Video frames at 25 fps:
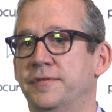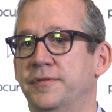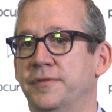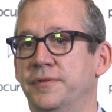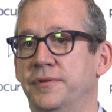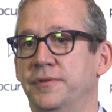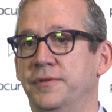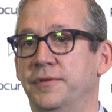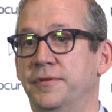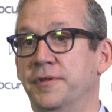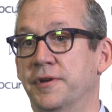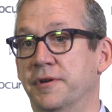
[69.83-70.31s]

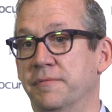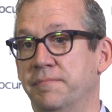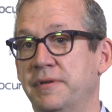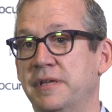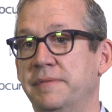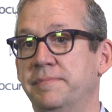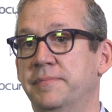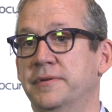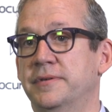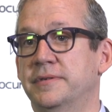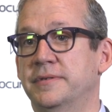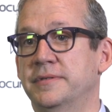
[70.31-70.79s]
to their
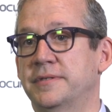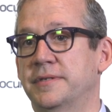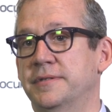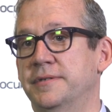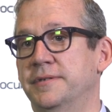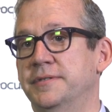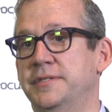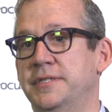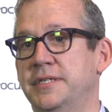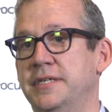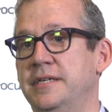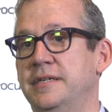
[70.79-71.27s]
people and to
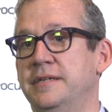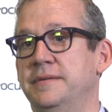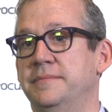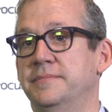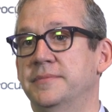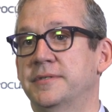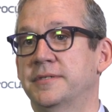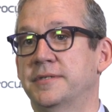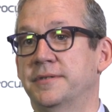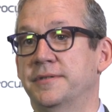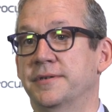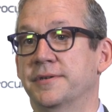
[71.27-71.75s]
their
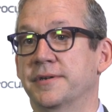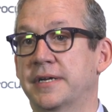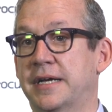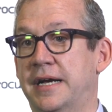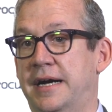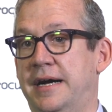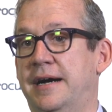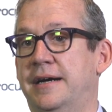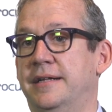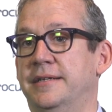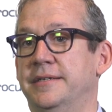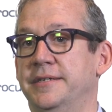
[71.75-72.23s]
teams, to their
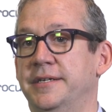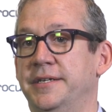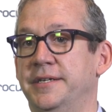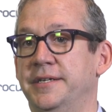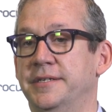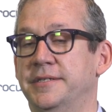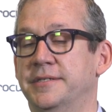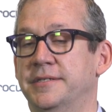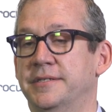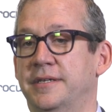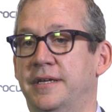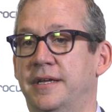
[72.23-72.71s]

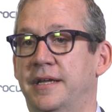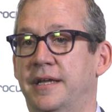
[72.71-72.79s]
colleagues,